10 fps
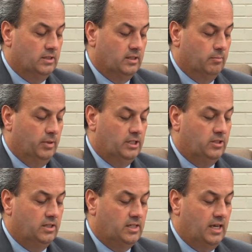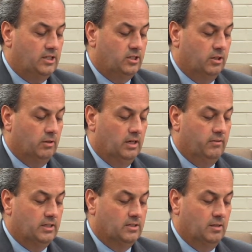that the budget attached hereof,
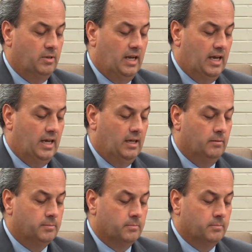Exhibit A,